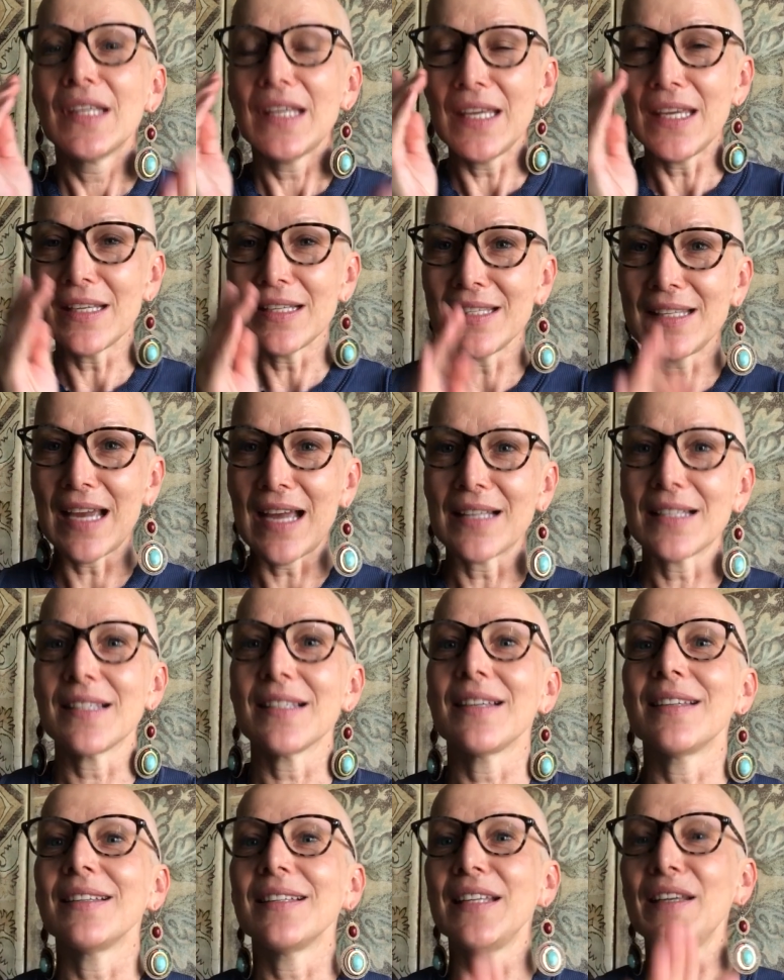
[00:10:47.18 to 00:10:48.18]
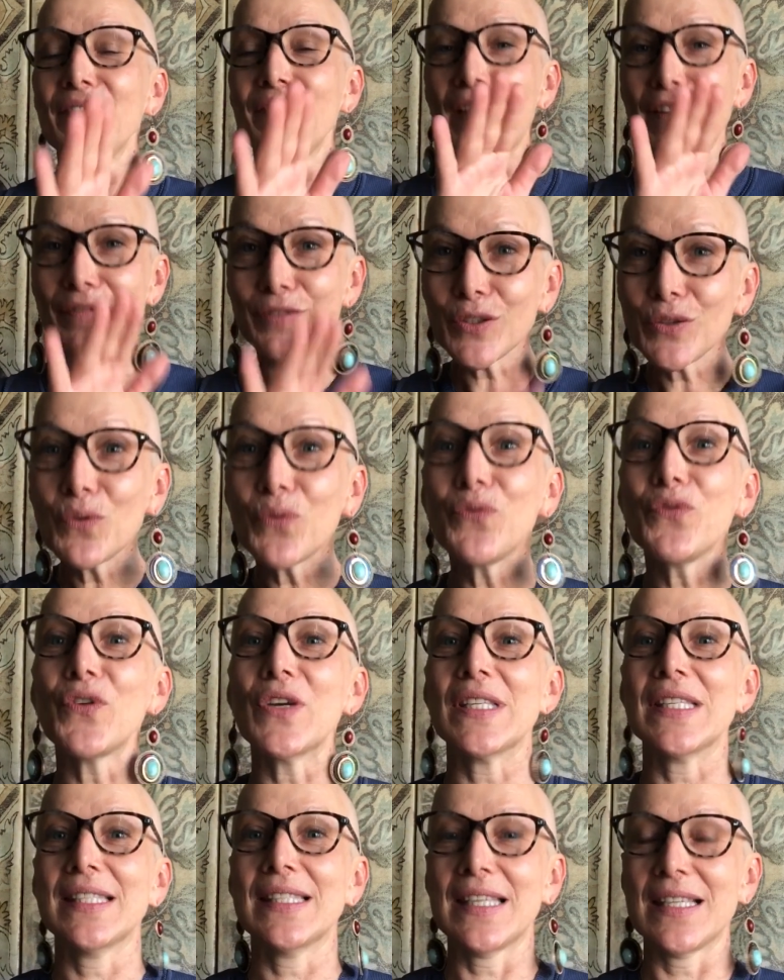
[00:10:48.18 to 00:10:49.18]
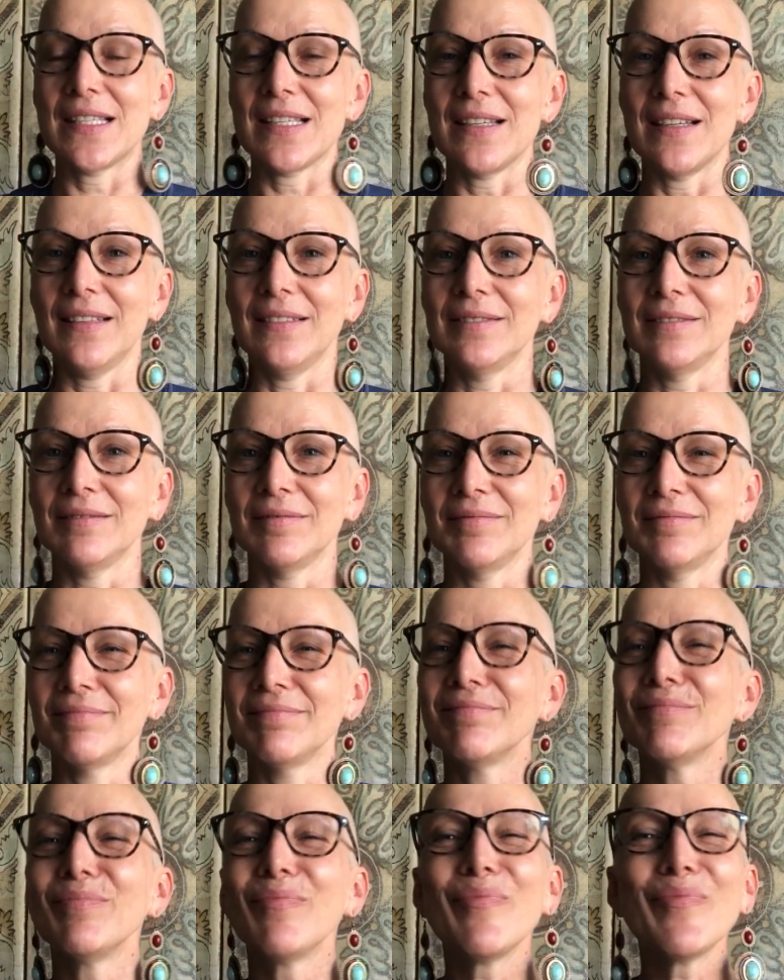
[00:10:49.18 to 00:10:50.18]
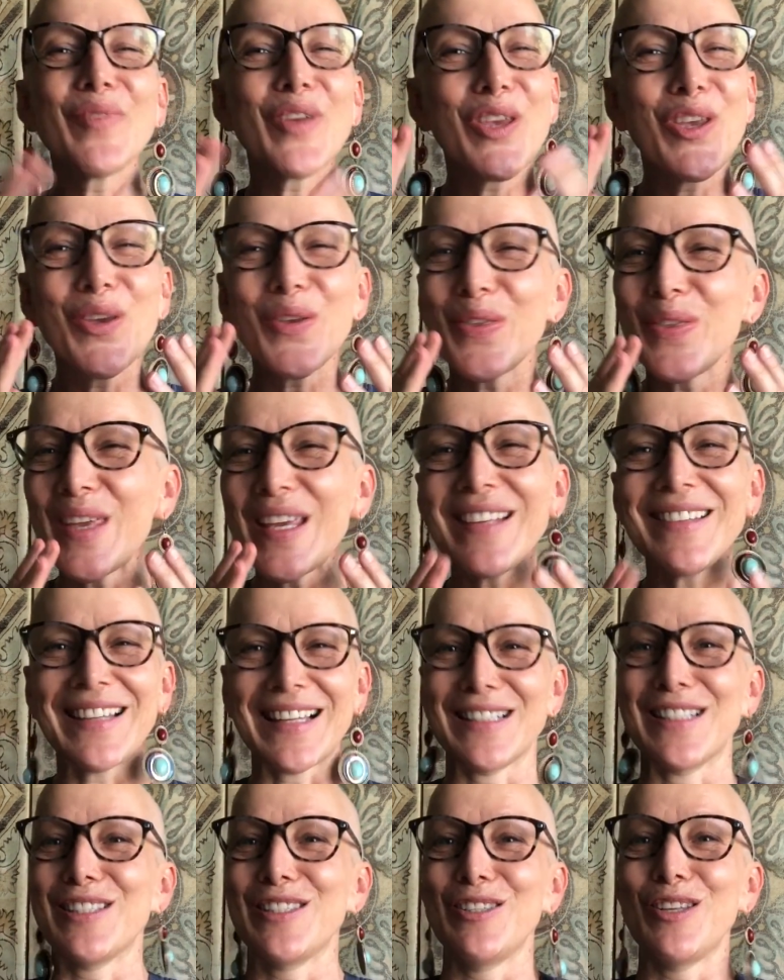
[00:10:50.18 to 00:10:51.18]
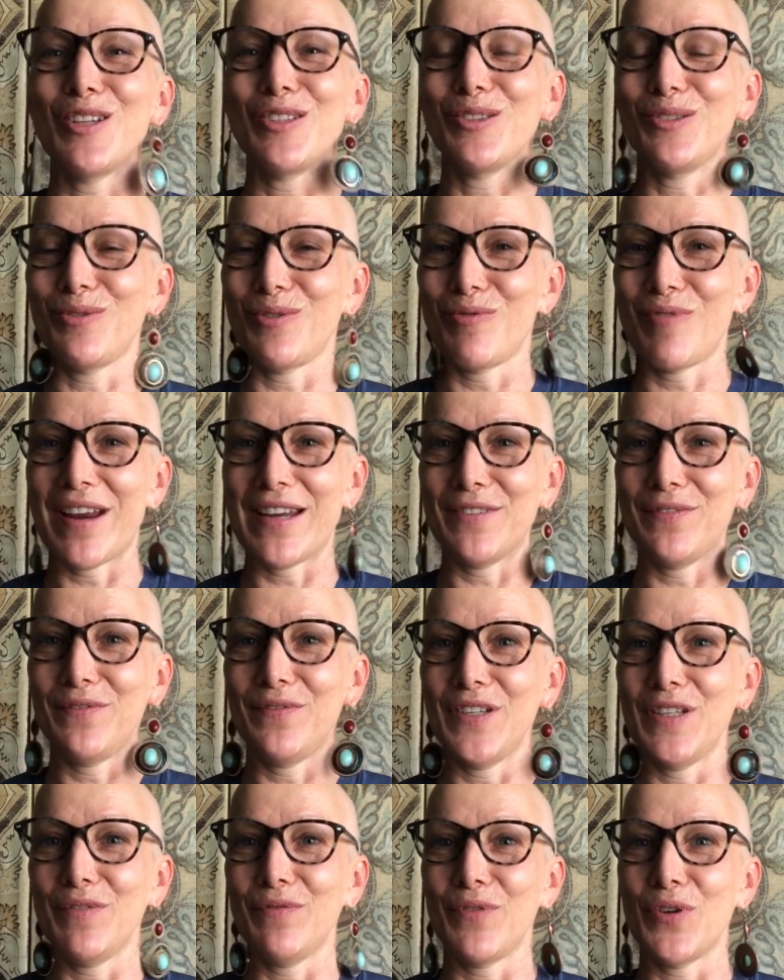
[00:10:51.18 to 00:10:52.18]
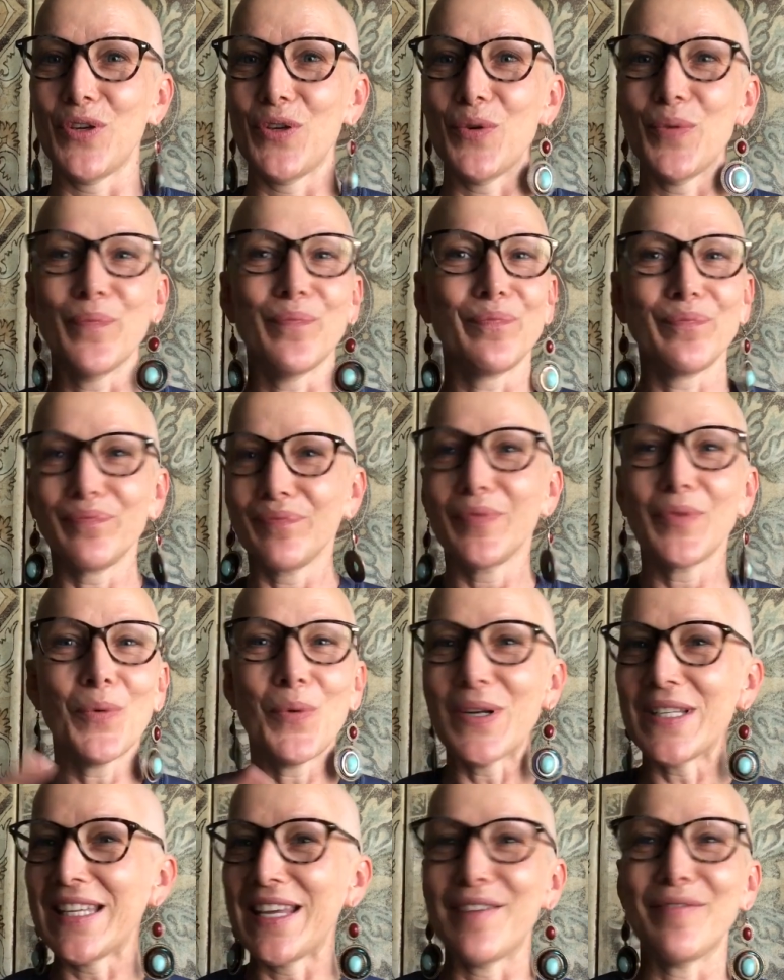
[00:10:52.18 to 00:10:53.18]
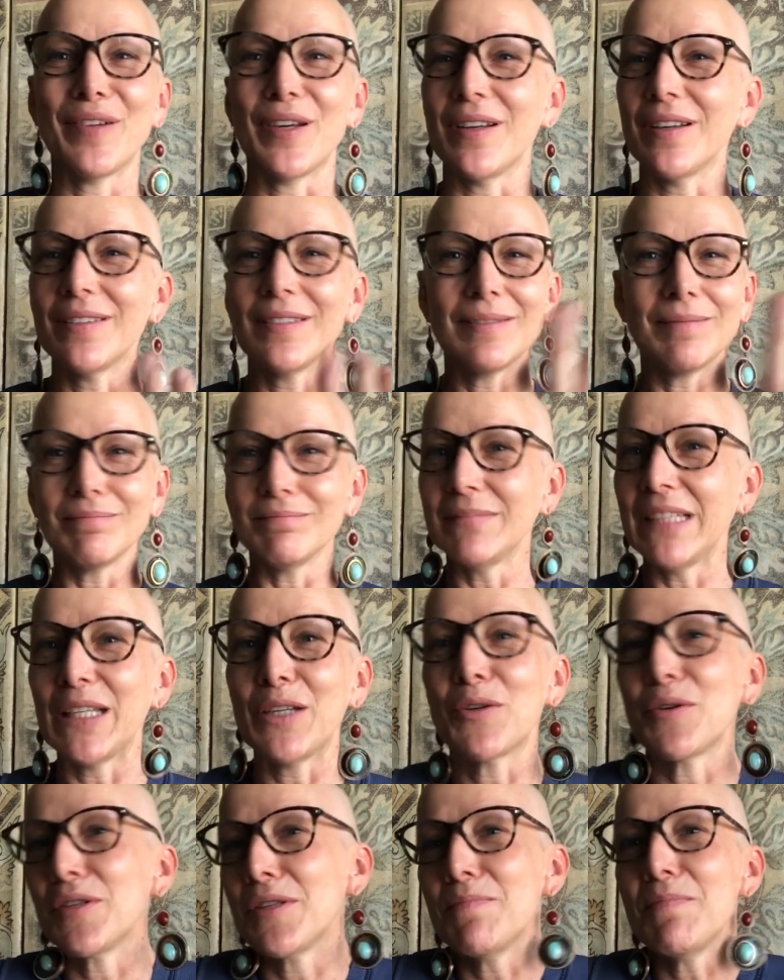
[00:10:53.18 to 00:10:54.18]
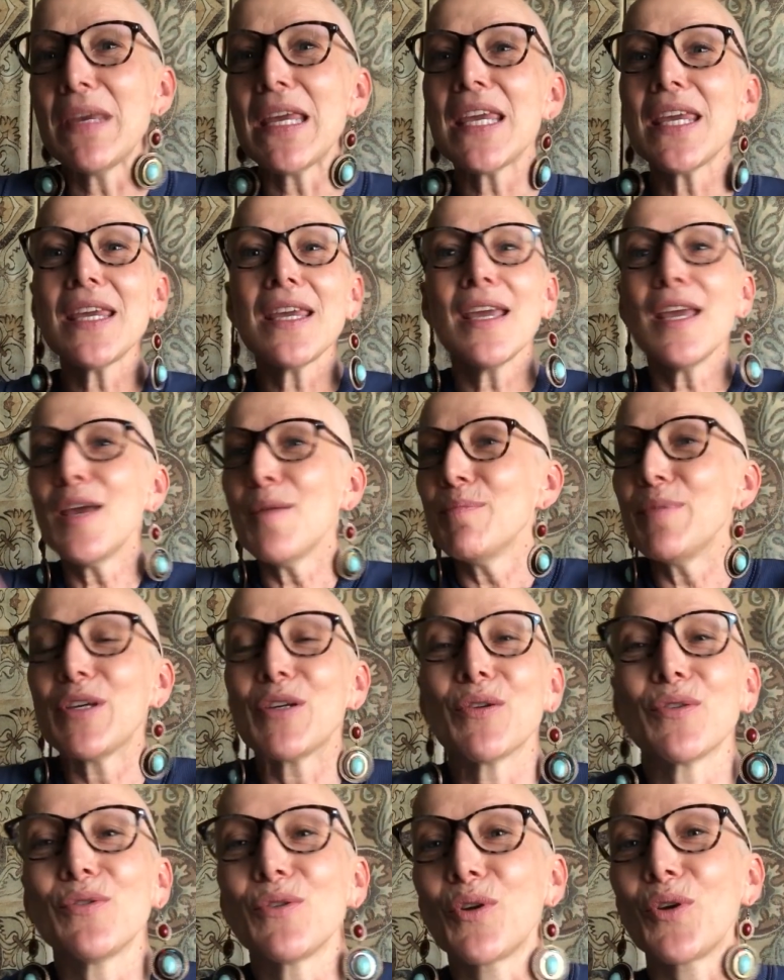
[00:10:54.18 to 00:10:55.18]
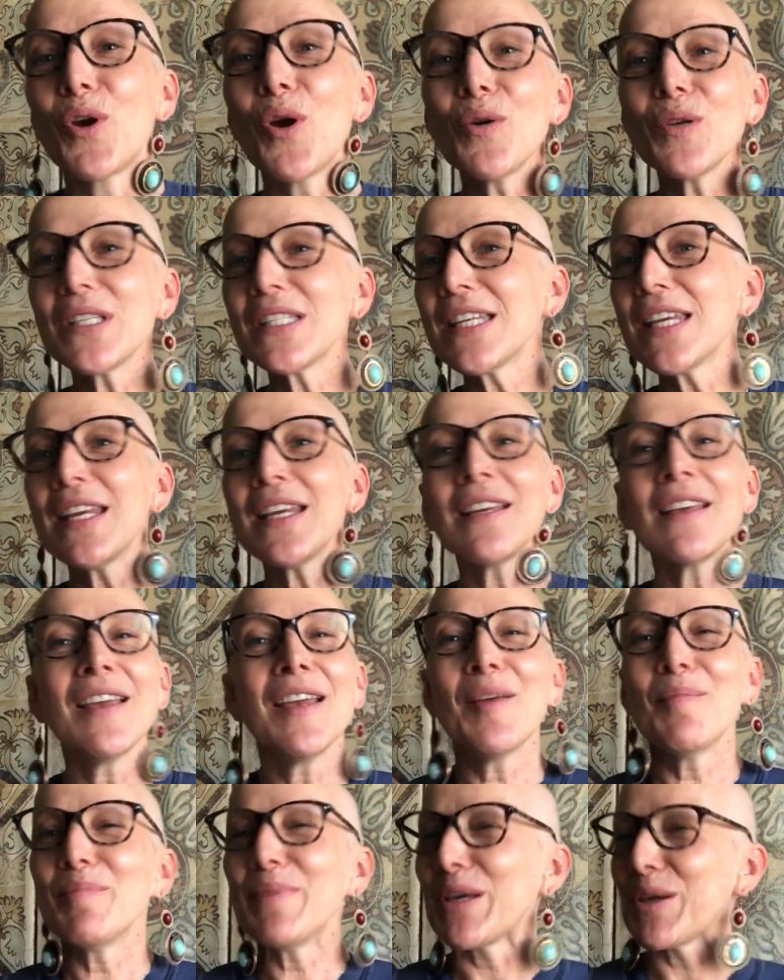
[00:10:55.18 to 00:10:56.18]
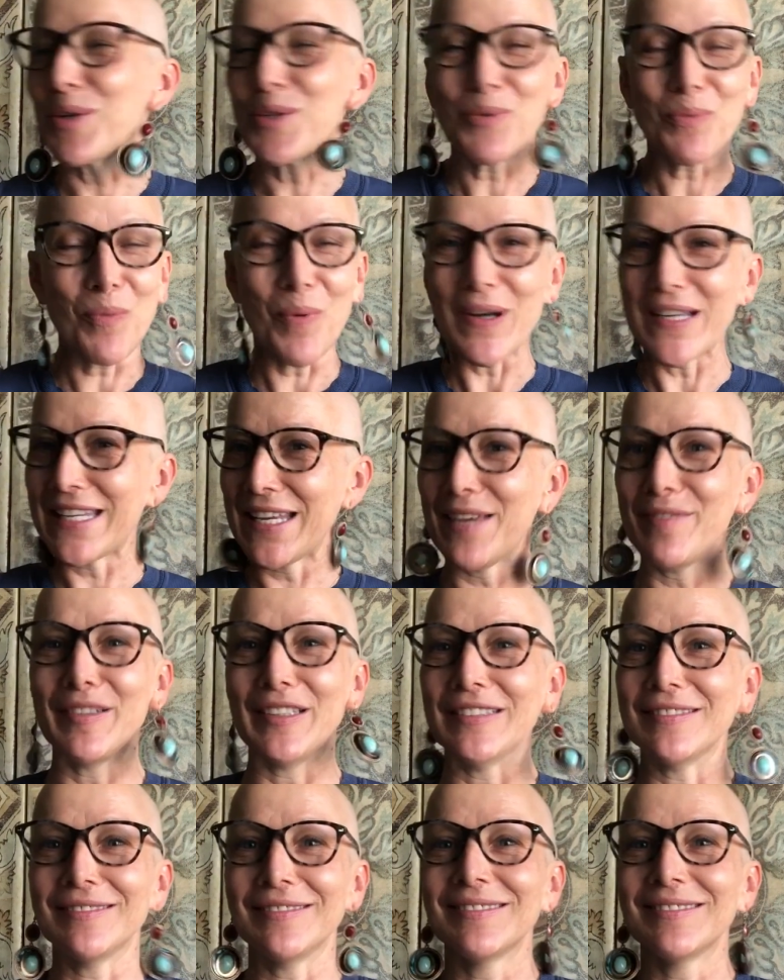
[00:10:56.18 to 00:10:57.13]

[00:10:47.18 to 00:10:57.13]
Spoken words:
is that if after the first session you think that's not the right fit for you, whatever, because the coaching, because whatever,